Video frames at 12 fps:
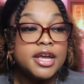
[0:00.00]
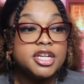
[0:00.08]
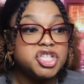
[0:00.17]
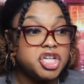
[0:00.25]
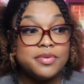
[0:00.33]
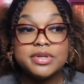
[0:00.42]

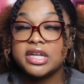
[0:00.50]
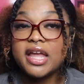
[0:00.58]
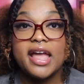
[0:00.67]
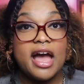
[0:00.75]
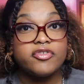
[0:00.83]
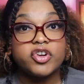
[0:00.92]
She was
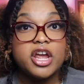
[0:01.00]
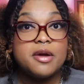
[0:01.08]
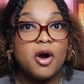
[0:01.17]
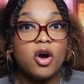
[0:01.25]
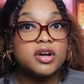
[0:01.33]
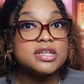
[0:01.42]
looking after him
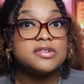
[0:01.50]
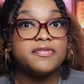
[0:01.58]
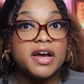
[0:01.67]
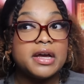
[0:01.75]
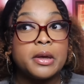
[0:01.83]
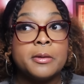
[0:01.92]
hard as
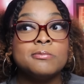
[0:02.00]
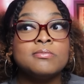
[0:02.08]
fuck,